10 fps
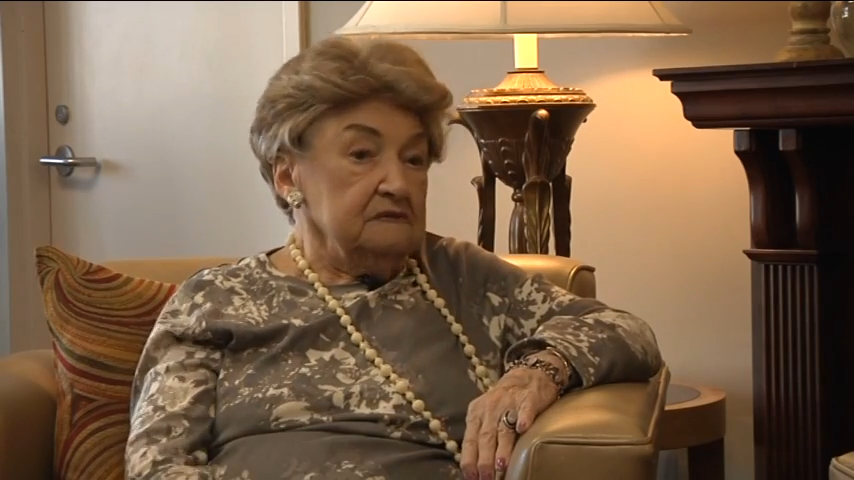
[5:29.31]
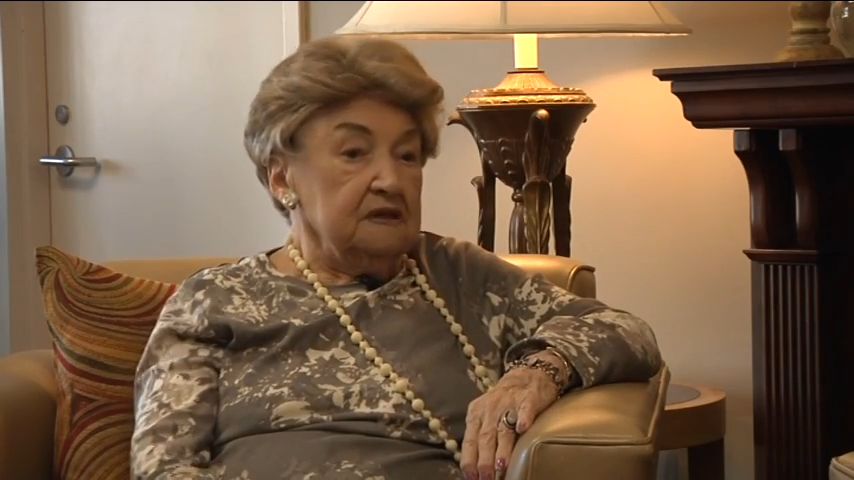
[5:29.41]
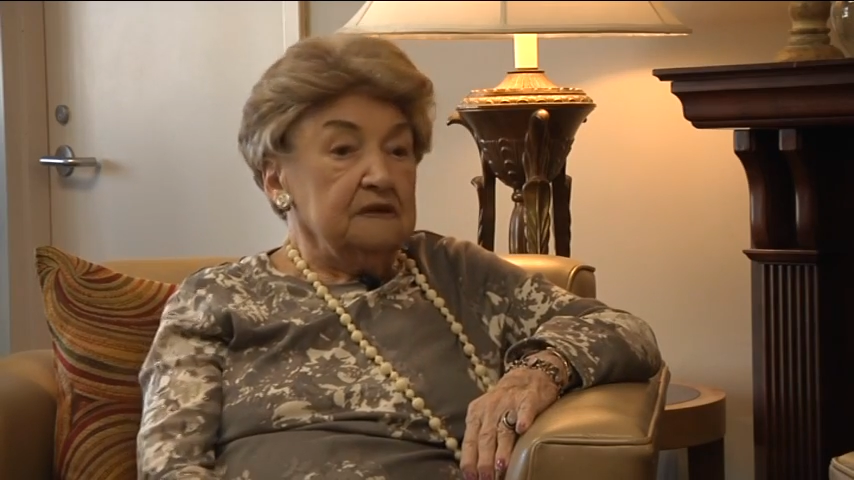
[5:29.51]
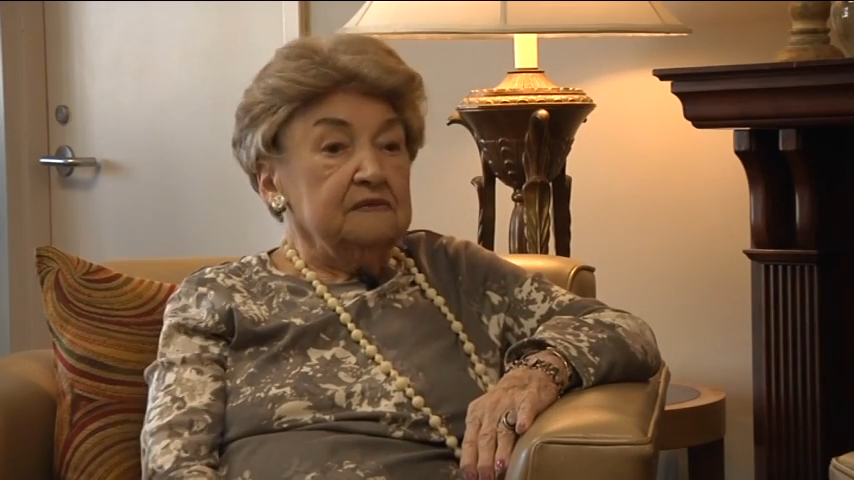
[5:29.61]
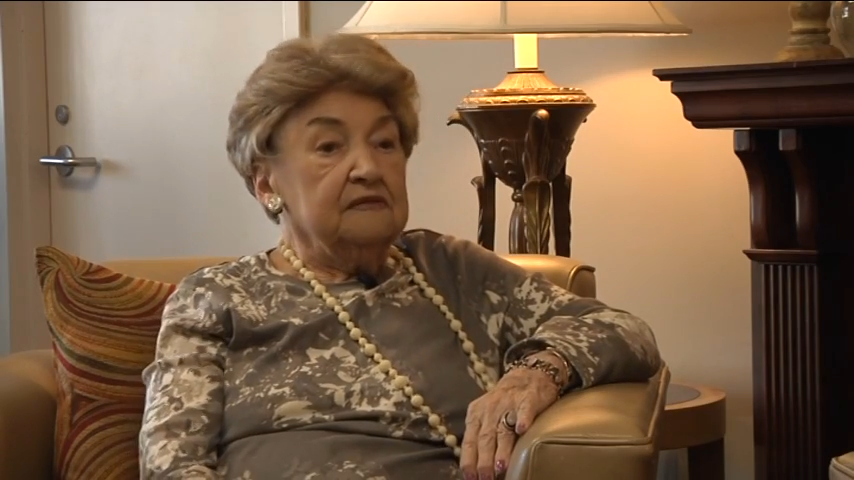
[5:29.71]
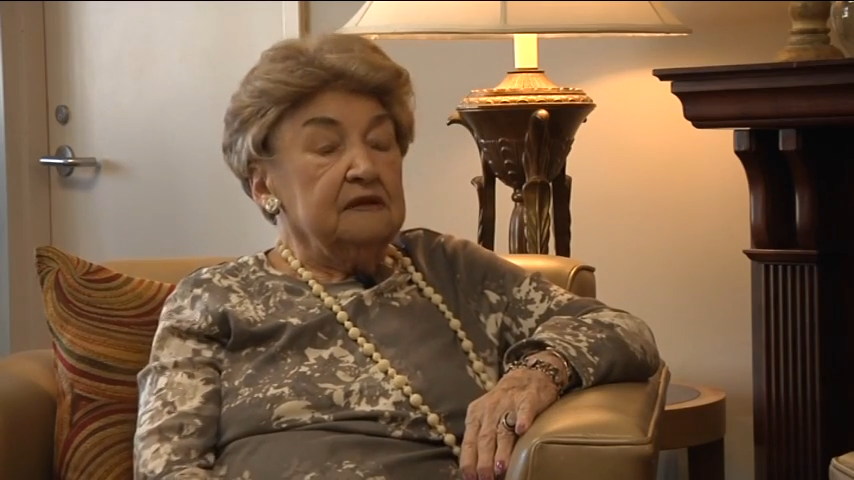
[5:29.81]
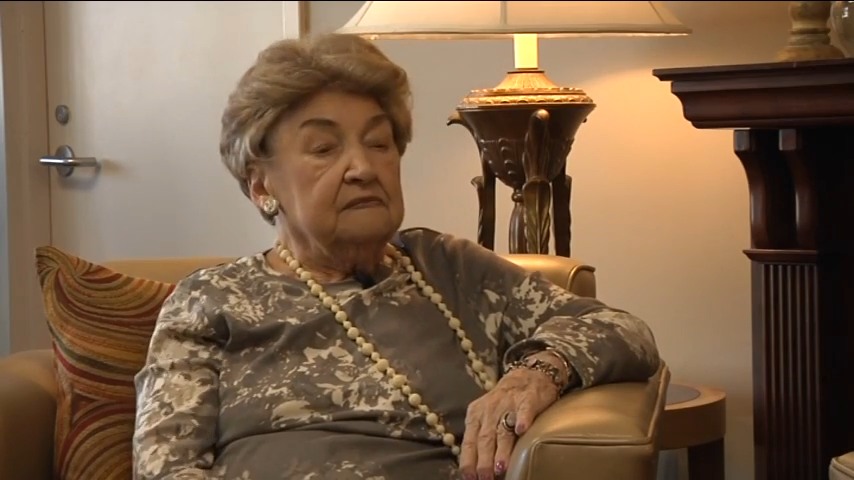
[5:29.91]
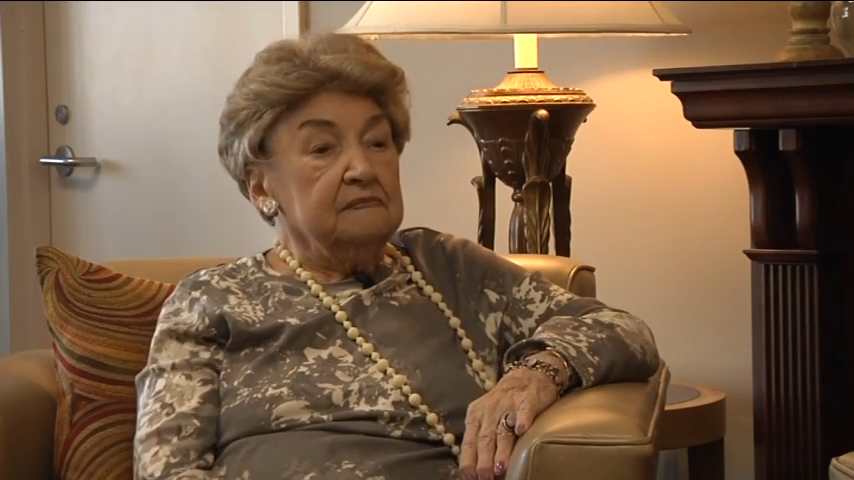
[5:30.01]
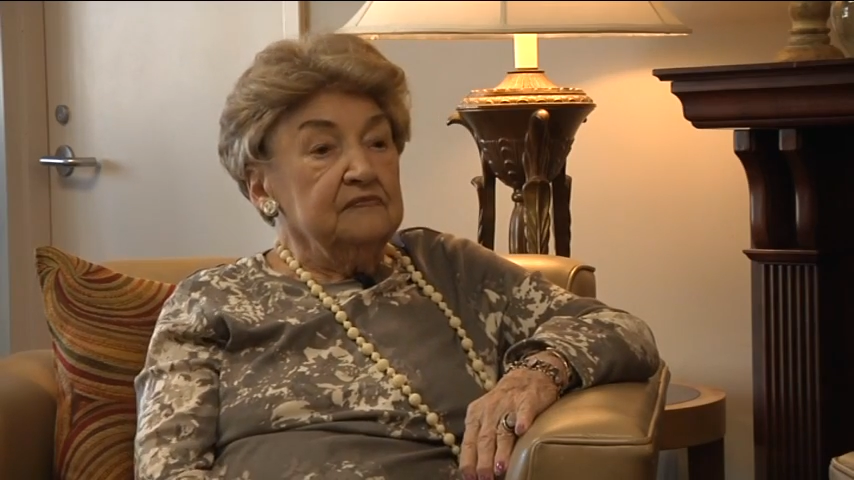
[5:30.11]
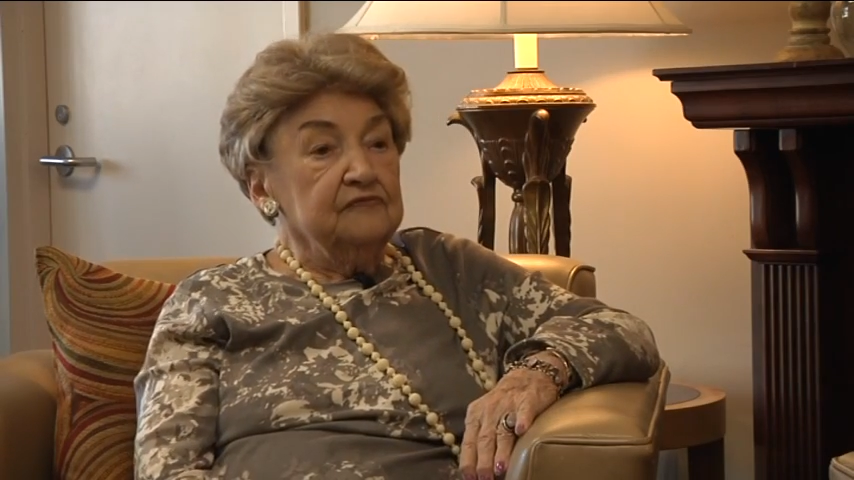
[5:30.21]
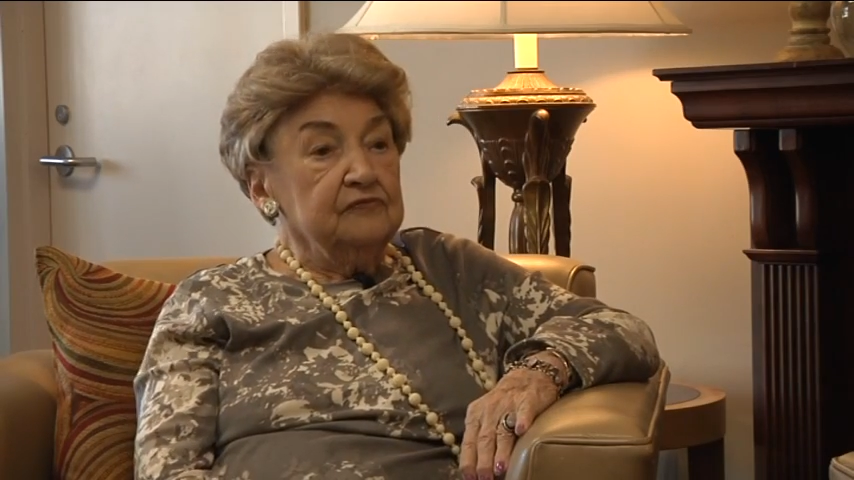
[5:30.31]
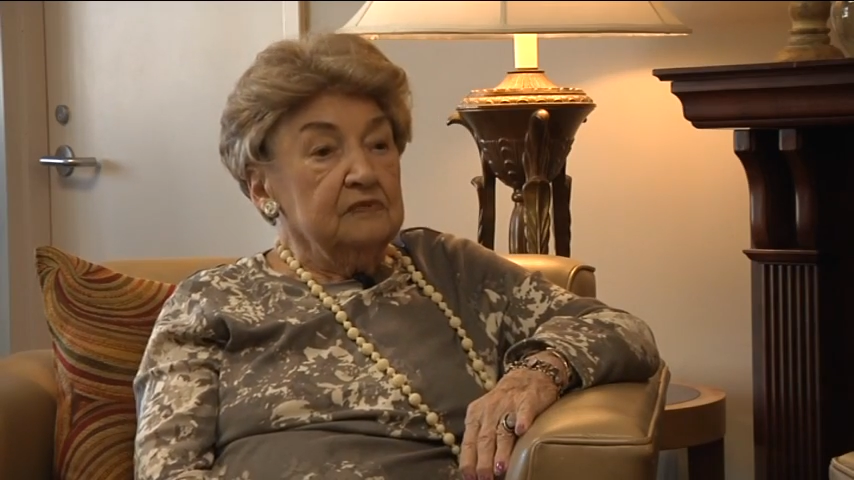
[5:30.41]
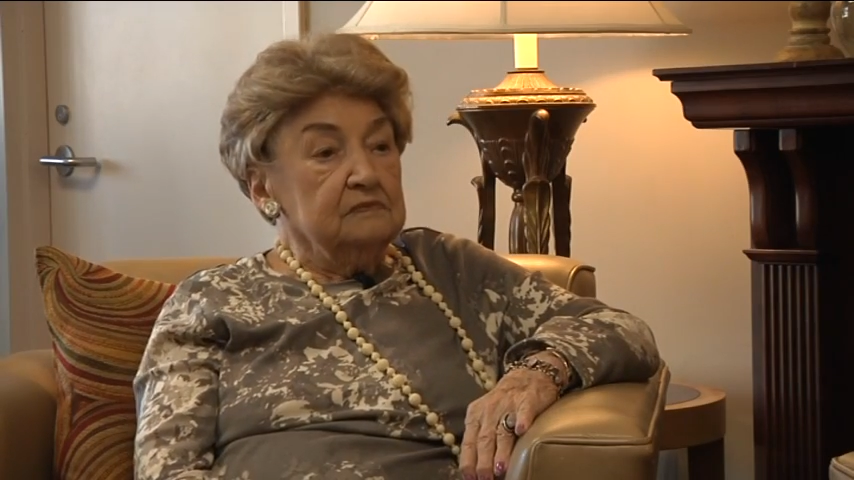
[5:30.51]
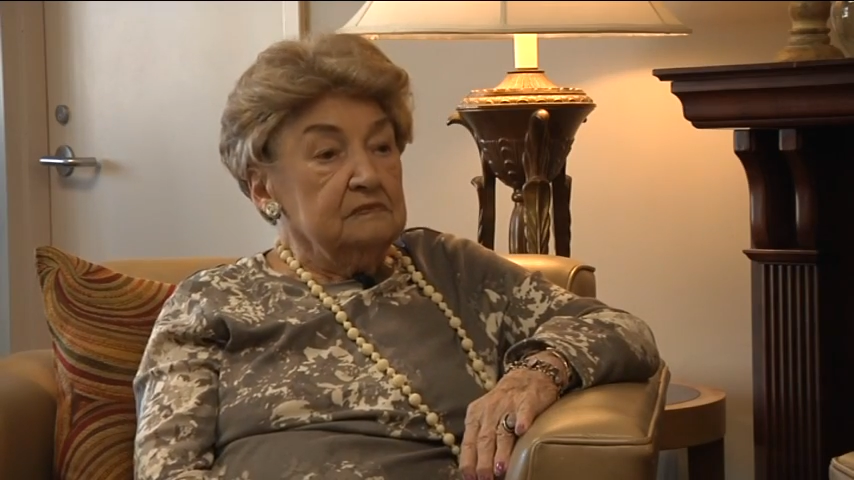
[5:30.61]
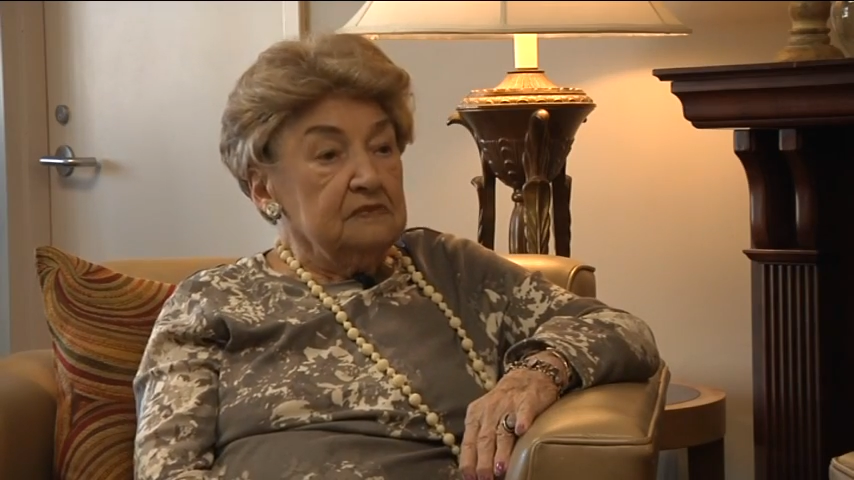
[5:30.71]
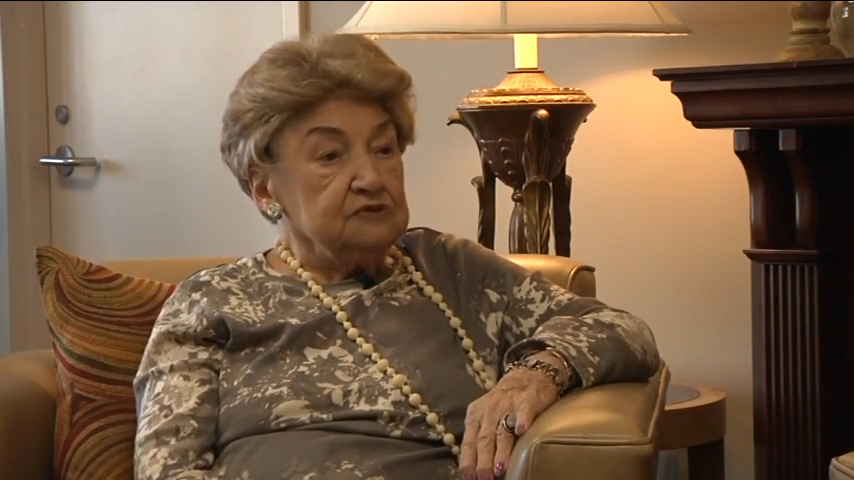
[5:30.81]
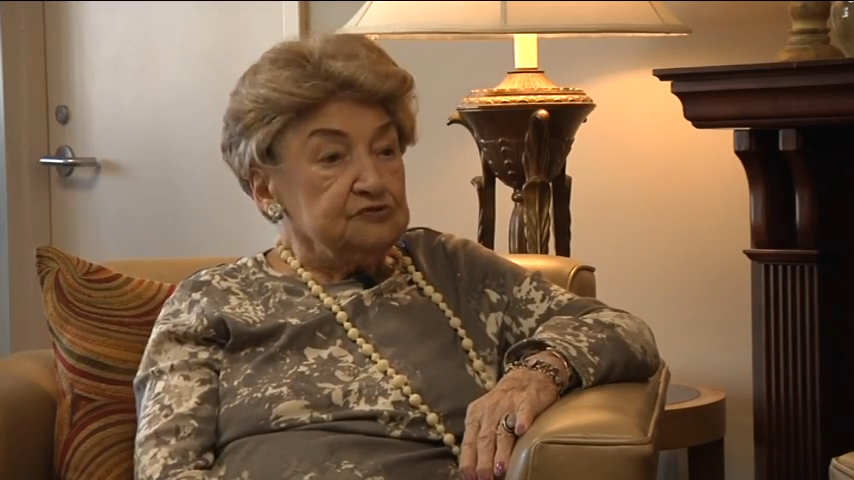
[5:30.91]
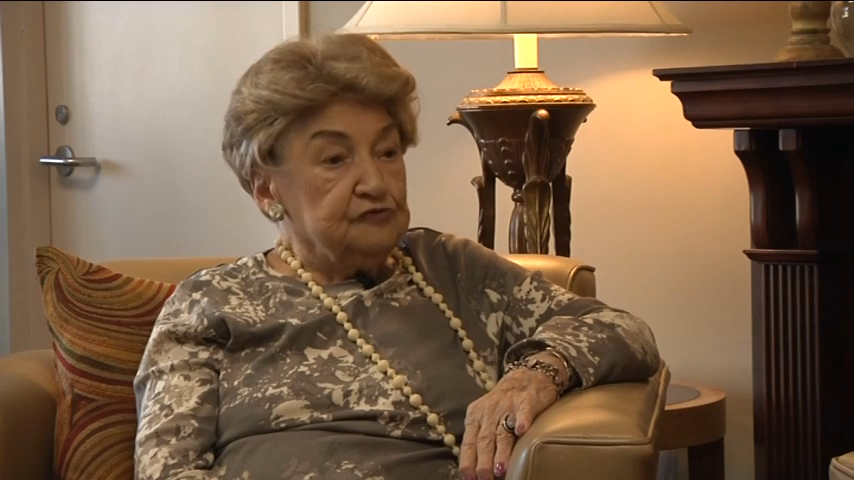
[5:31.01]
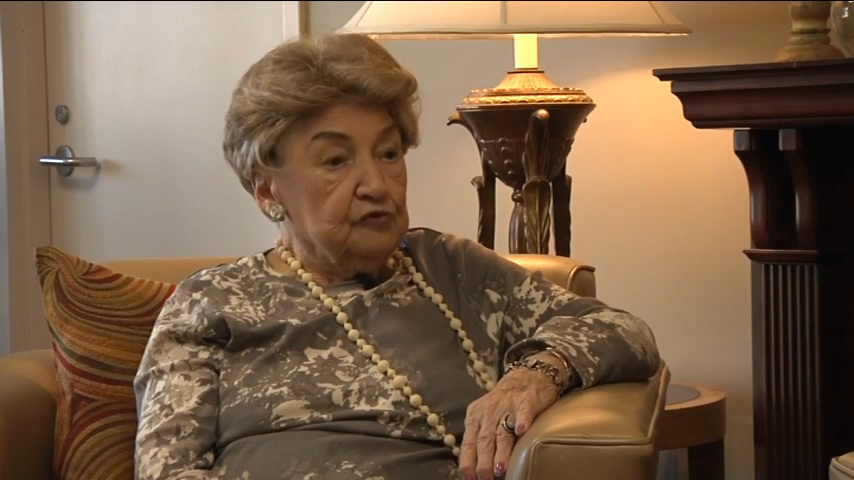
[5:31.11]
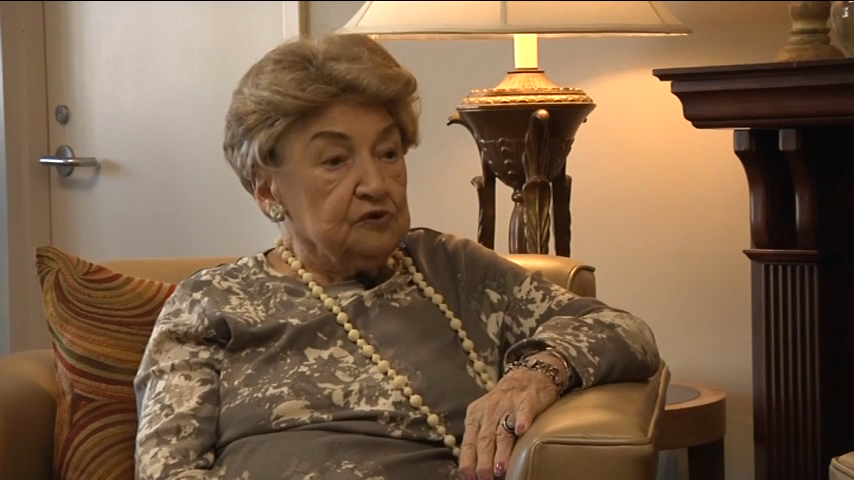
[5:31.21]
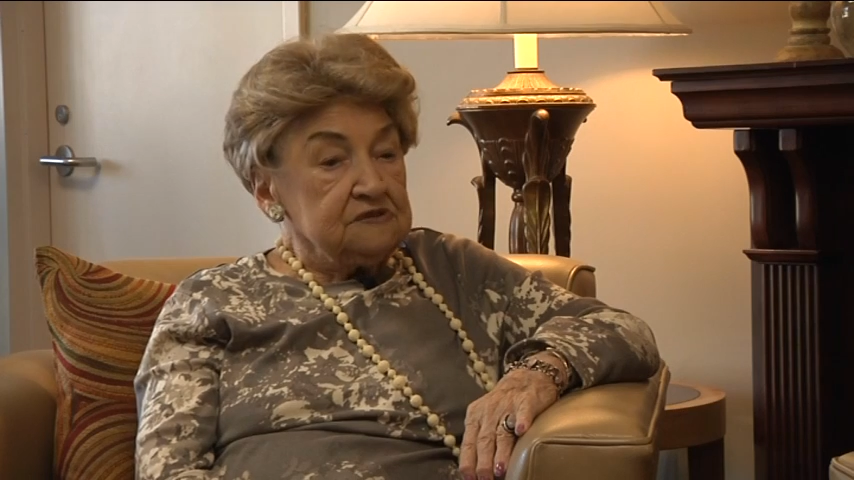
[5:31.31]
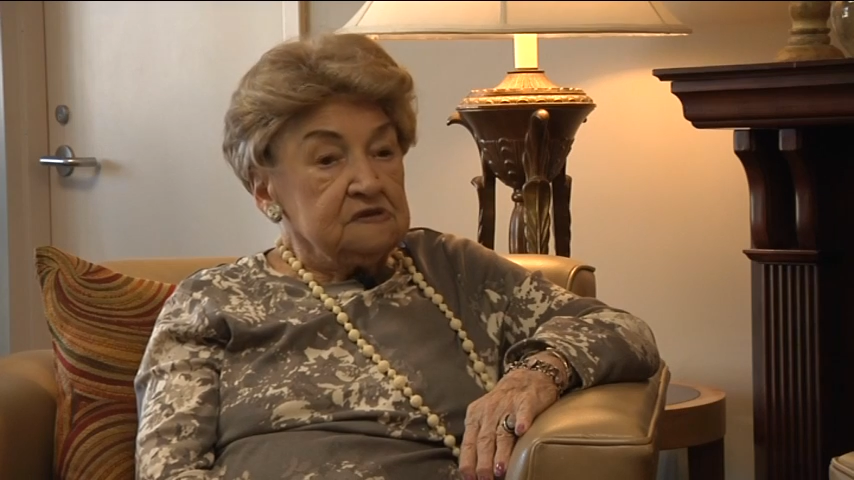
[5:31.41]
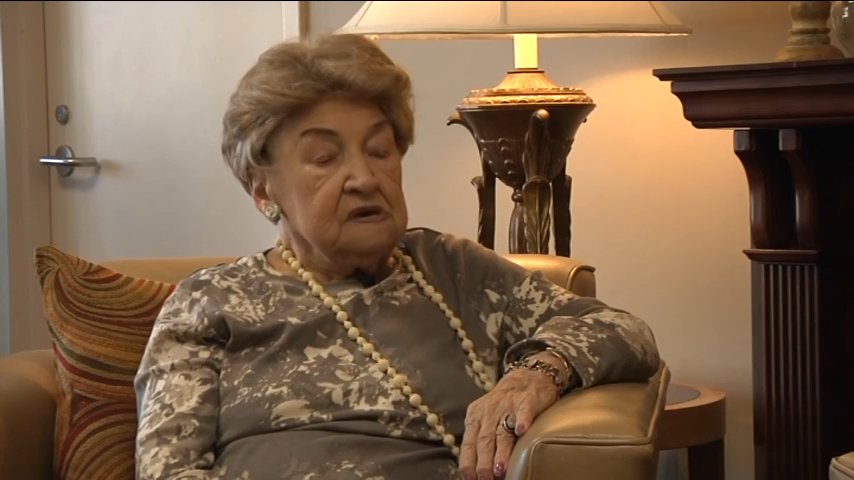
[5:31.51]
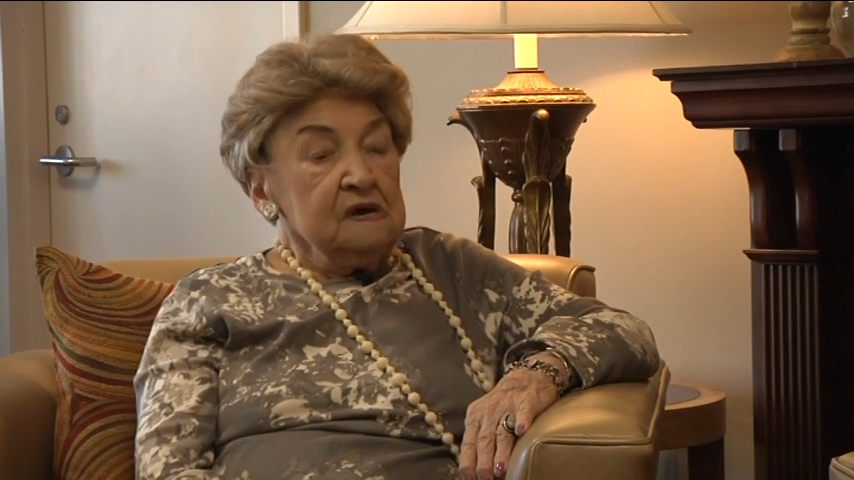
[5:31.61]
that, that much force.